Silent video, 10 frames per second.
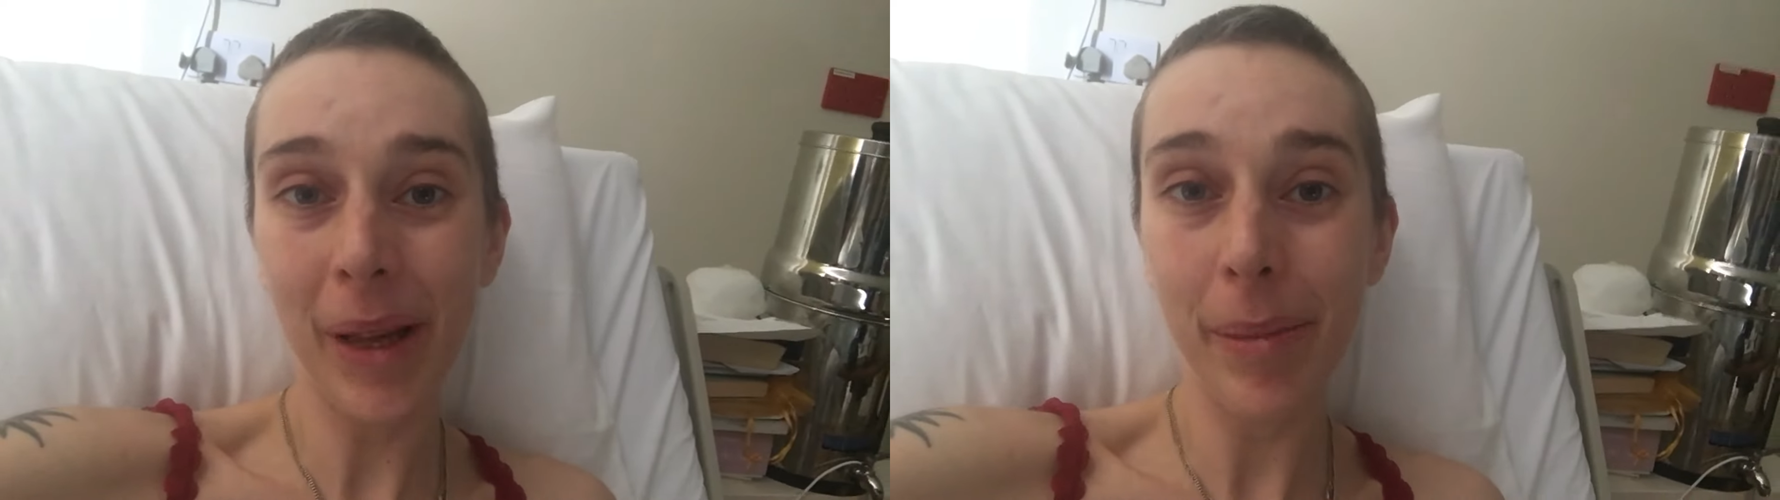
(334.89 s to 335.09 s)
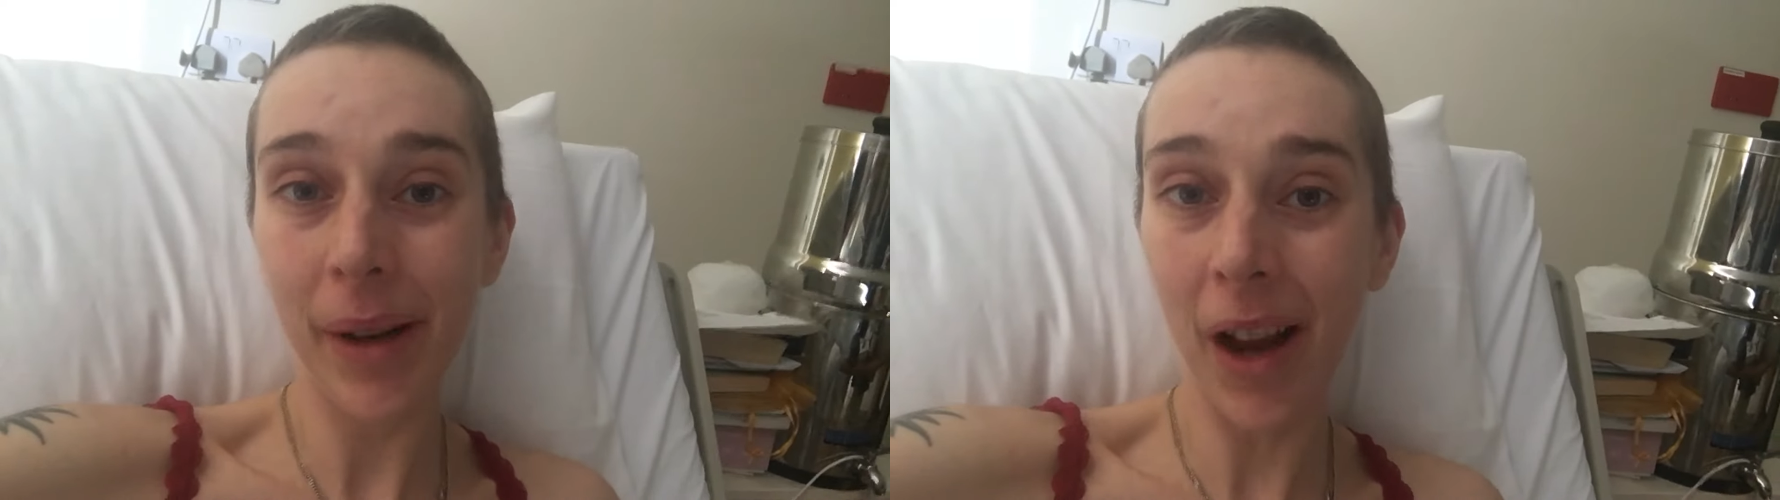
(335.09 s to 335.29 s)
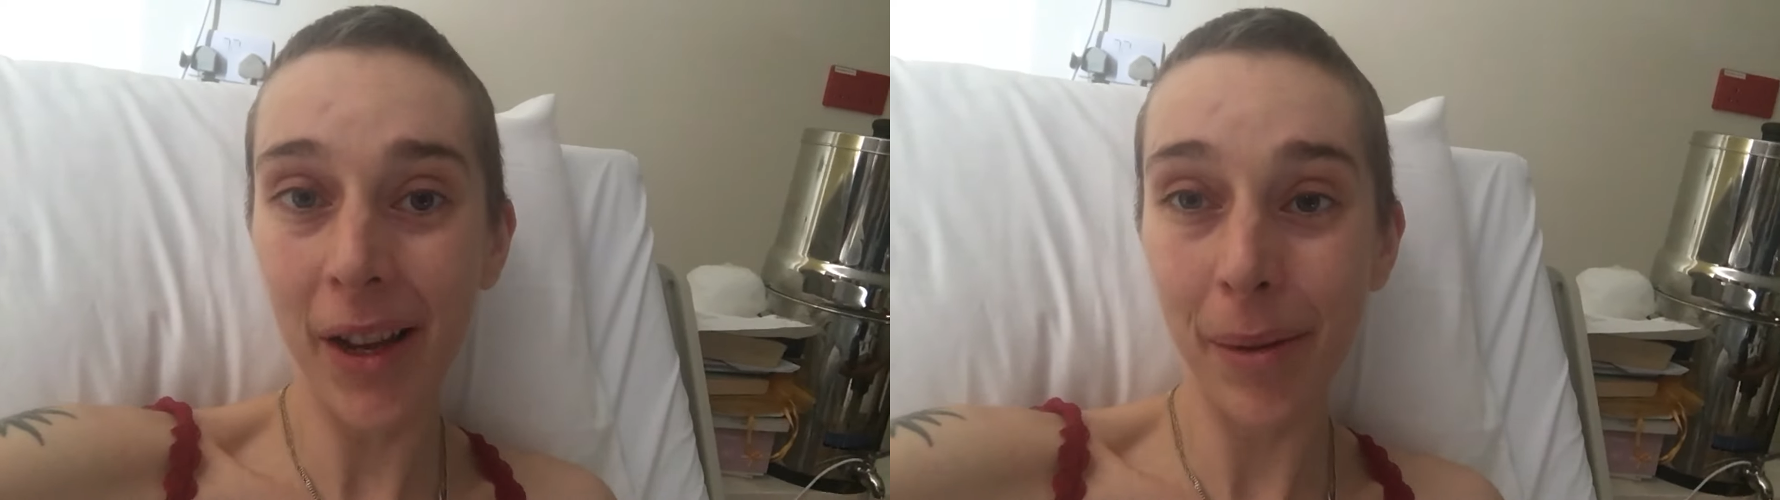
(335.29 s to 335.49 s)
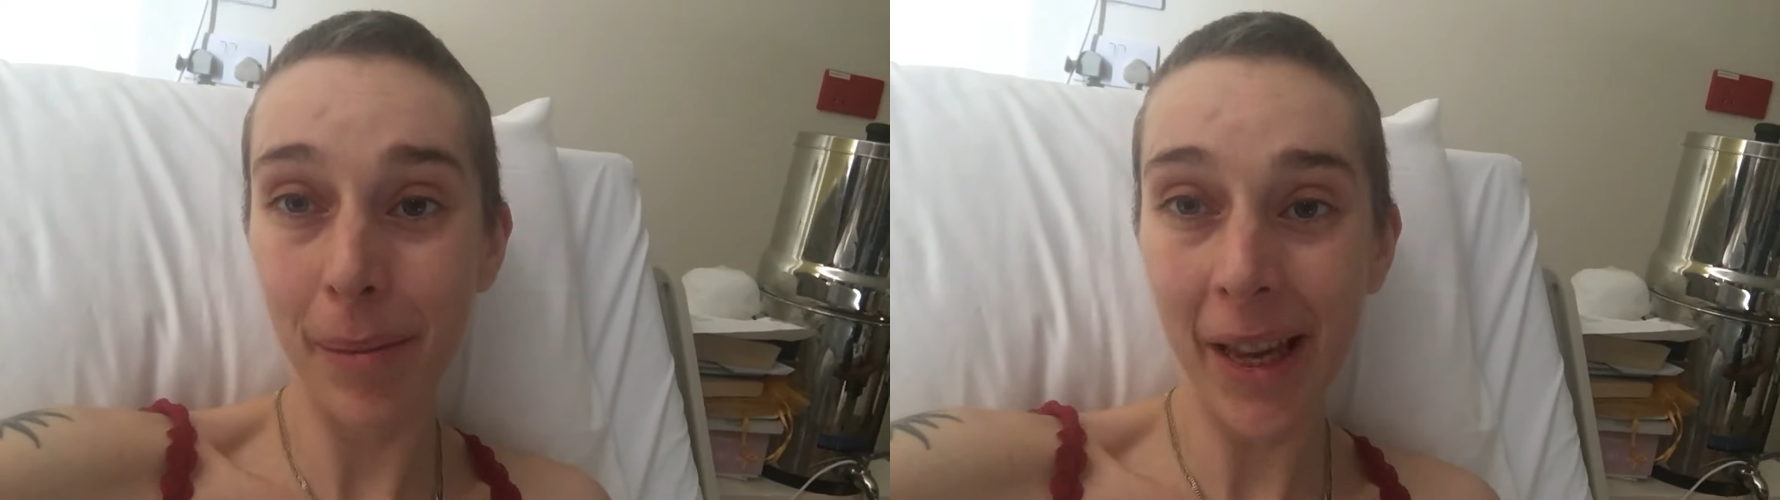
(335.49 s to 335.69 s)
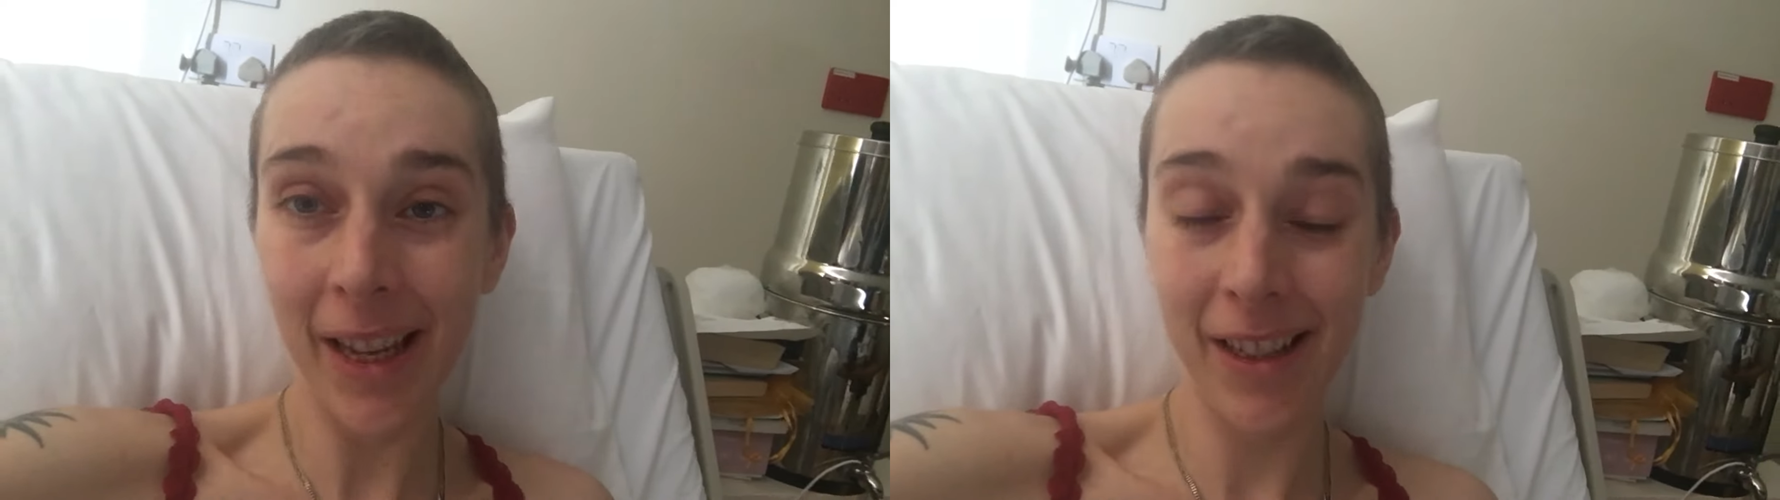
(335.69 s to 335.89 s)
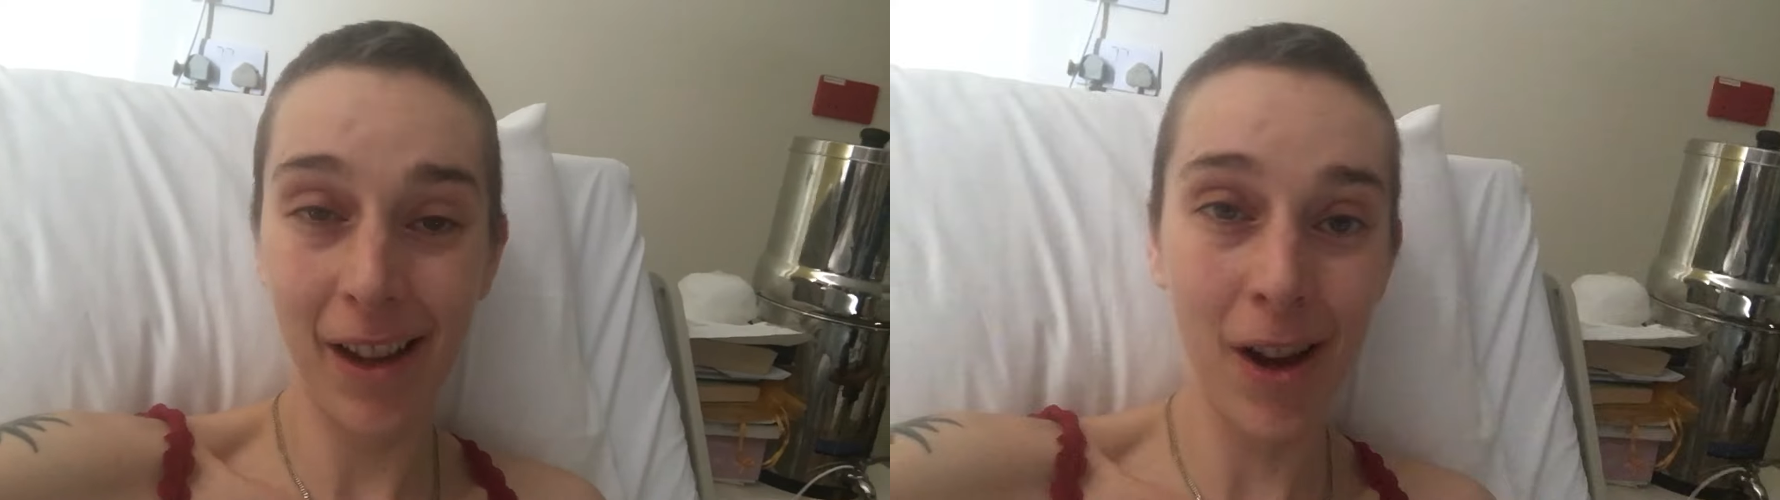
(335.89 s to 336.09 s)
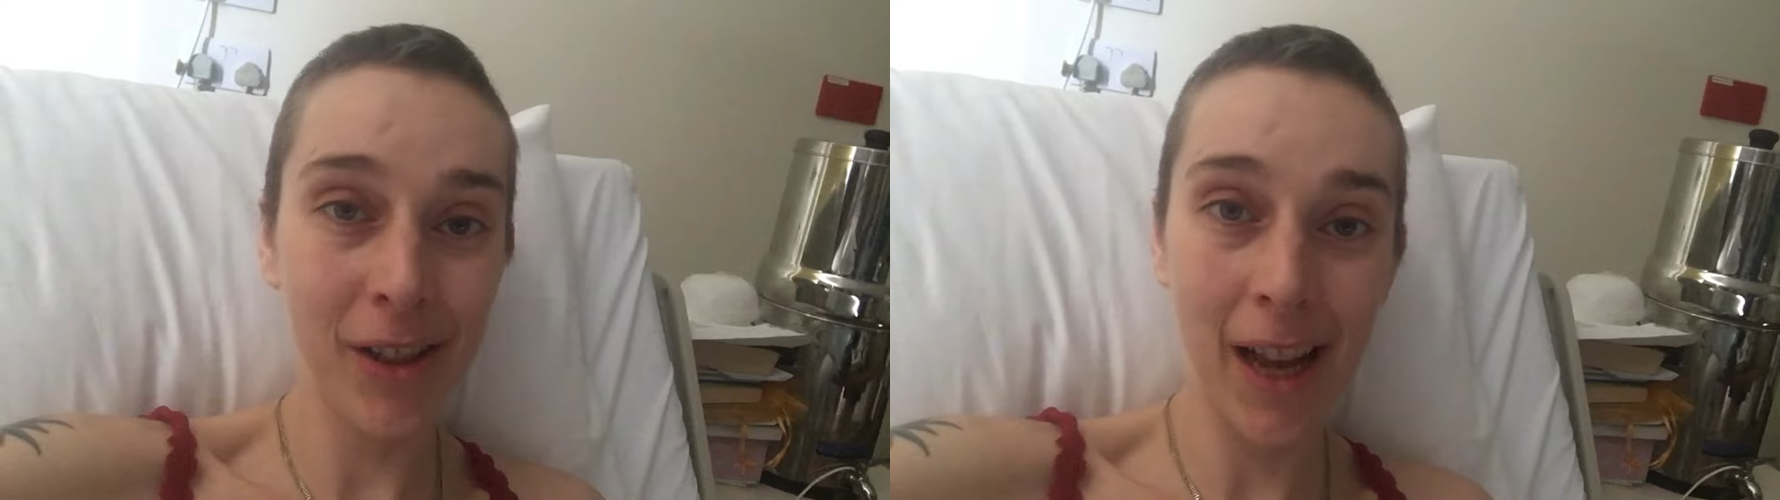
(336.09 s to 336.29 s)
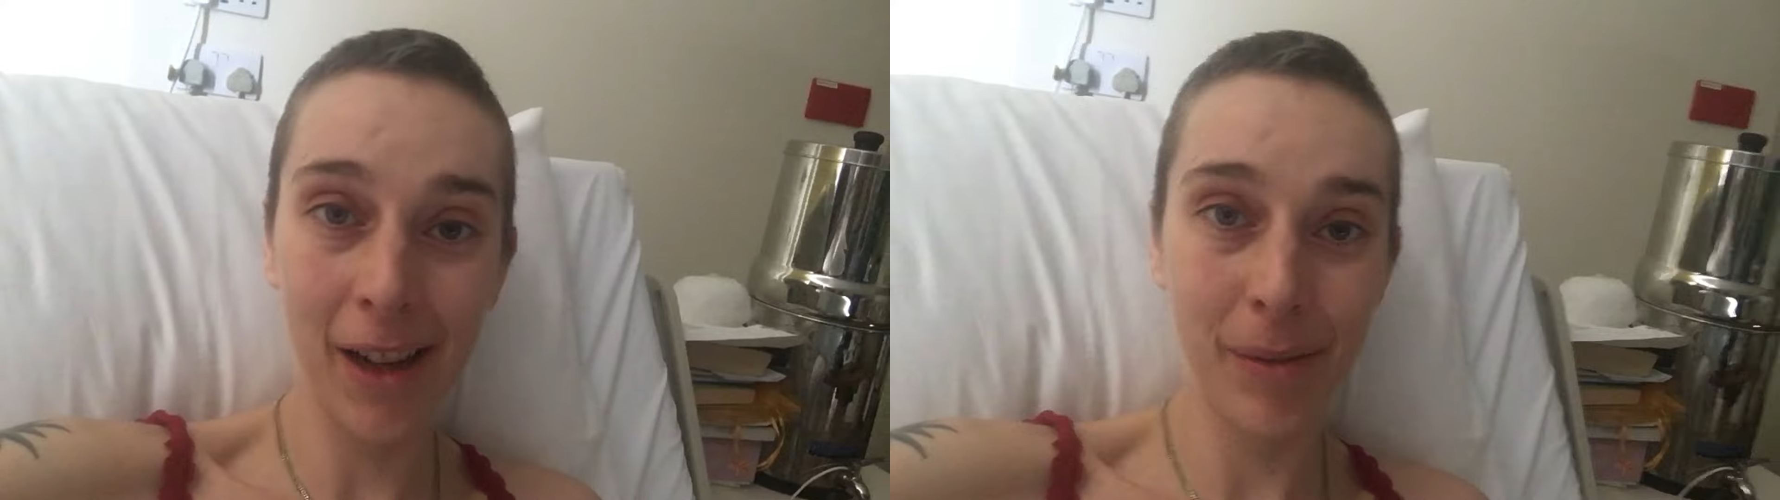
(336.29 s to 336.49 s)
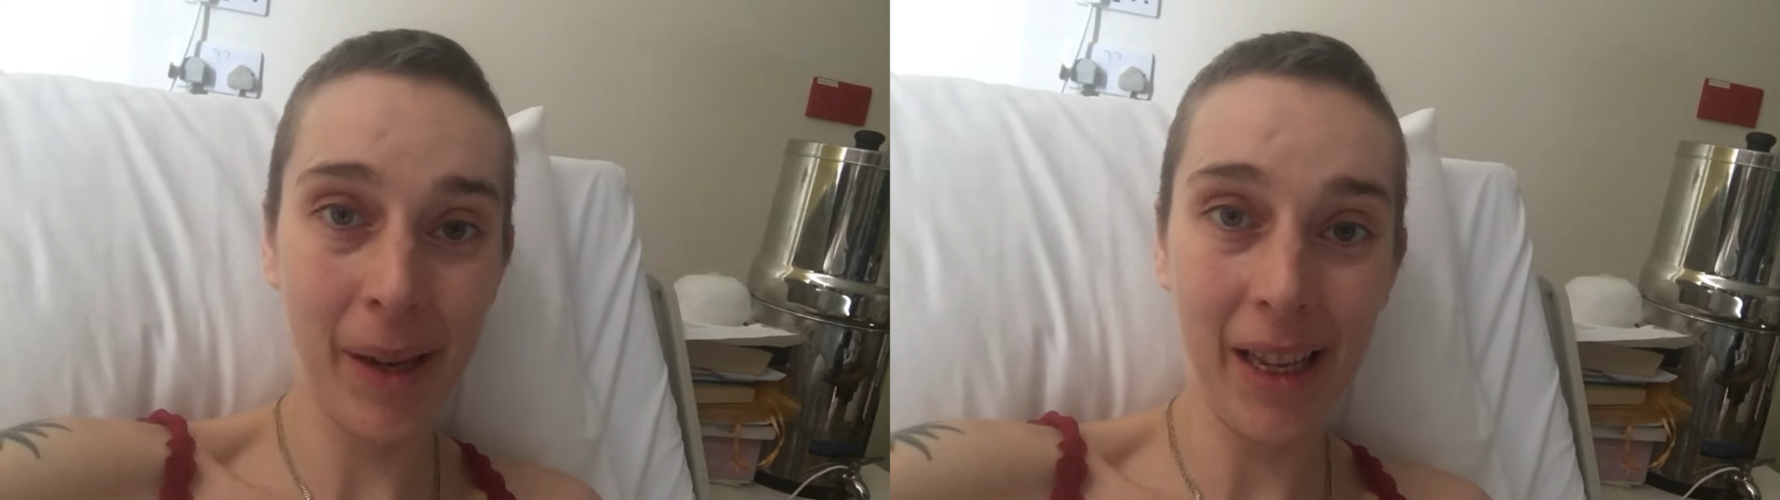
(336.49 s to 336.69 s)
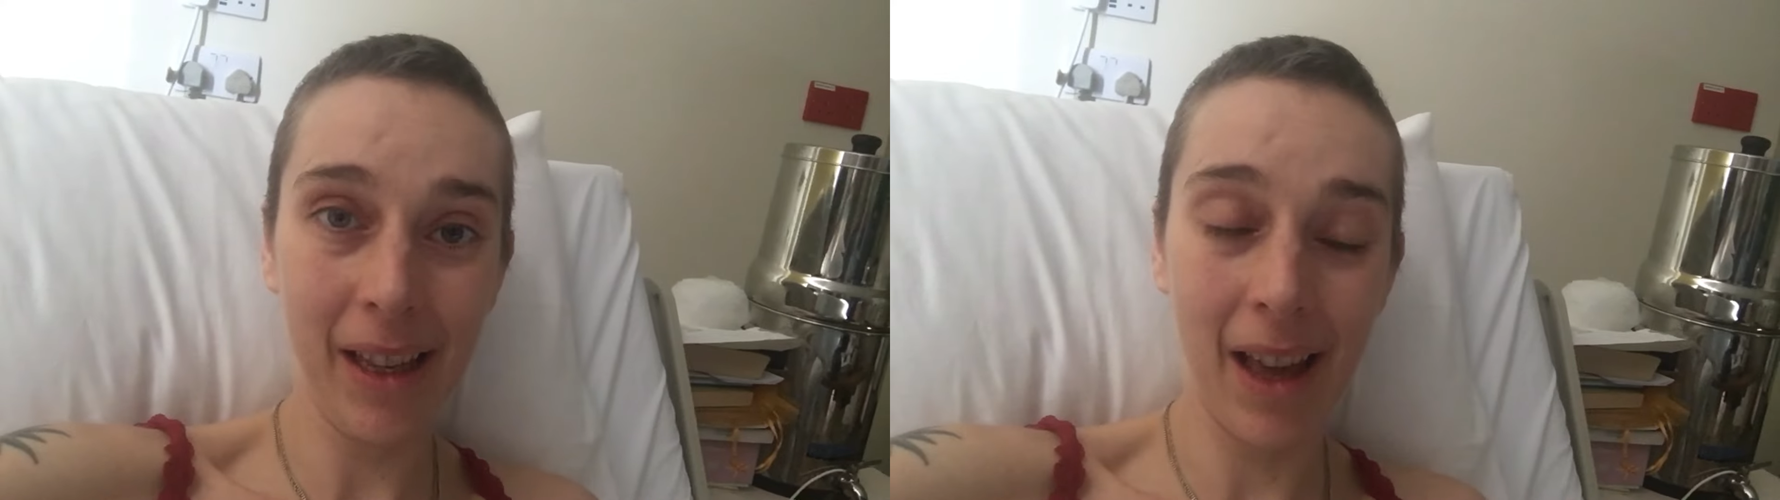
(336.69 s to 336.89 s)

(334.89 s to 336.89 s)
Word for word: people like me to contact me.